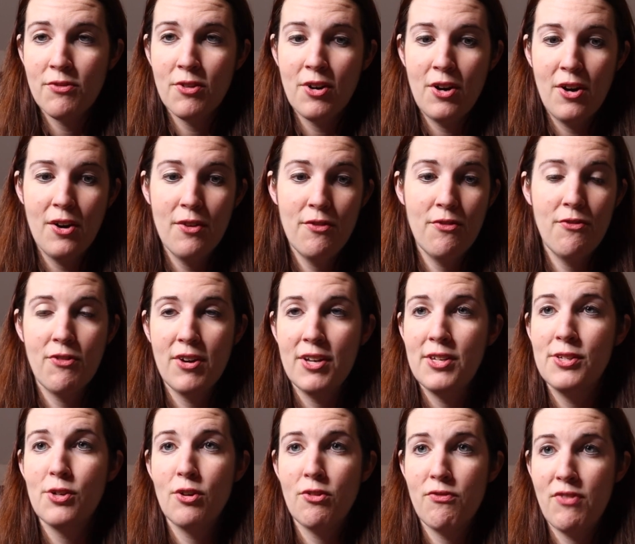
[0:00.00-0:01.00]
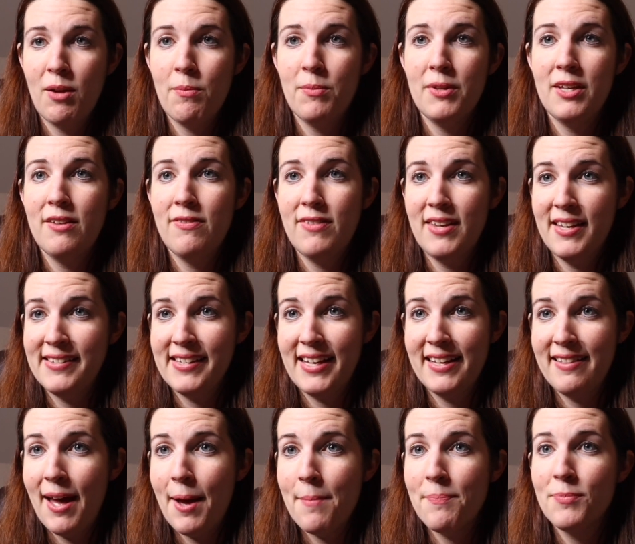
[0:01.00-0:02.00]
for friends or family, things
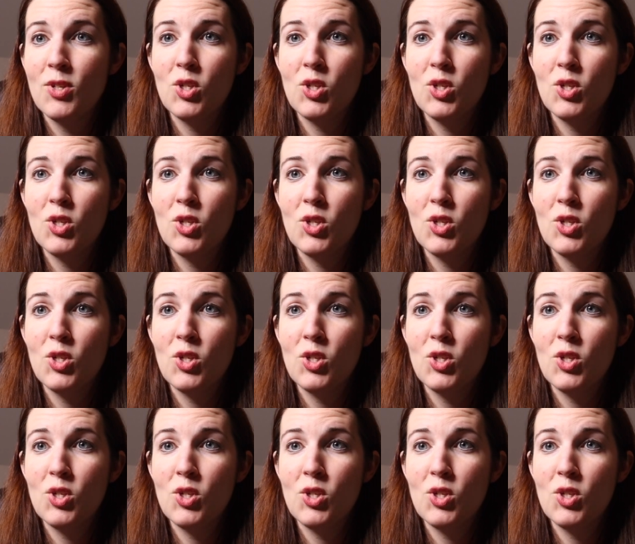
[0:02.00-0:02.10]
like that.